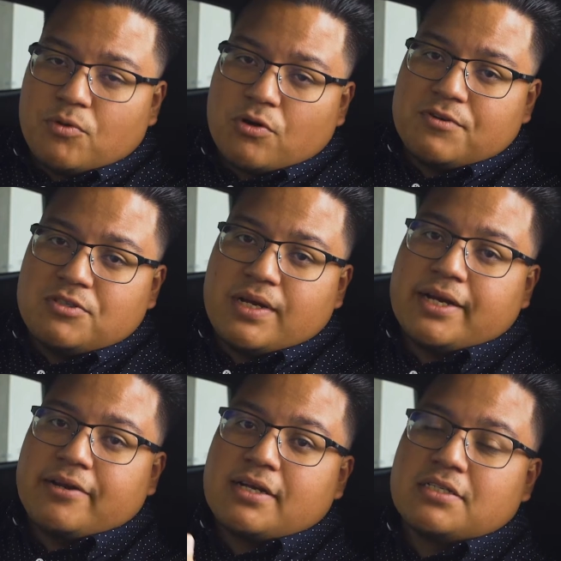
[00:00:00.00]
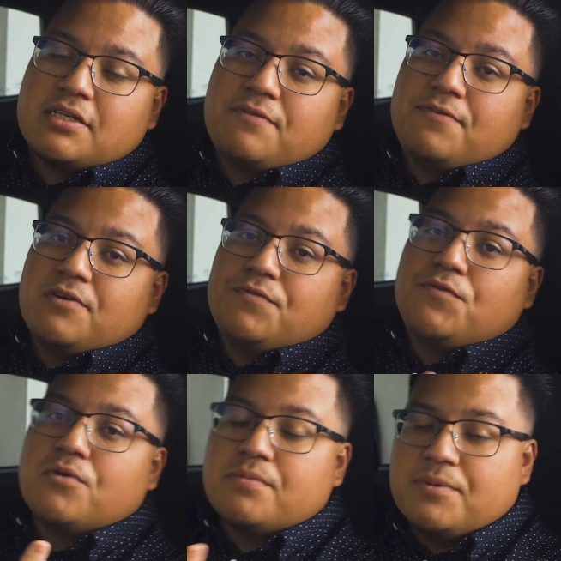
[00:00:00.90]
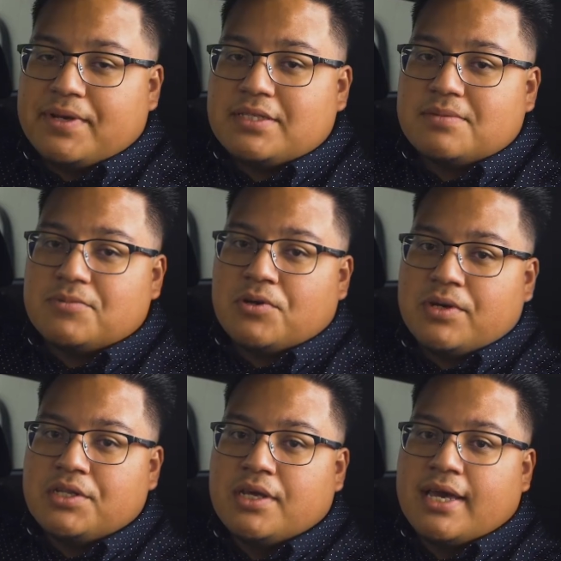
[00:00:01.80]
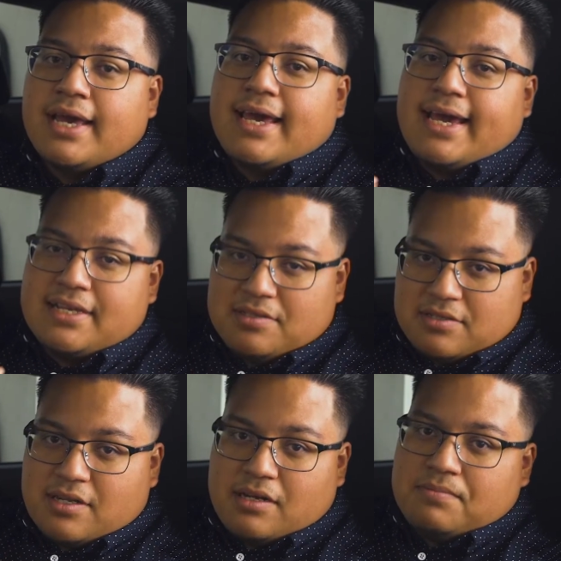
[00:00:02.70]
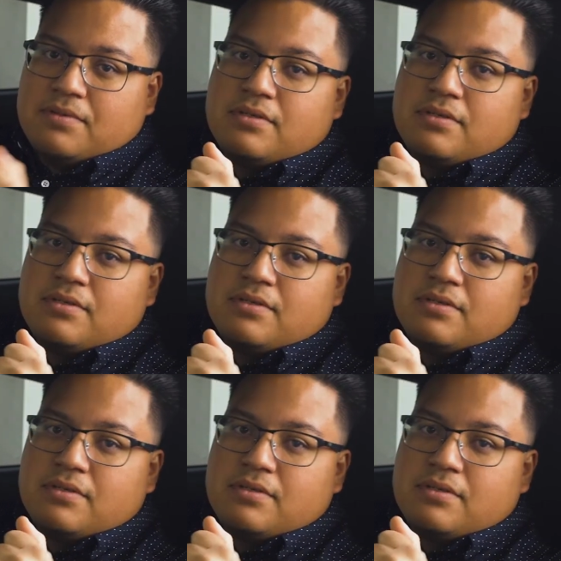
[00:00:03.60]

more of a drag, you're actually gonna feel forward momentum going as you stop.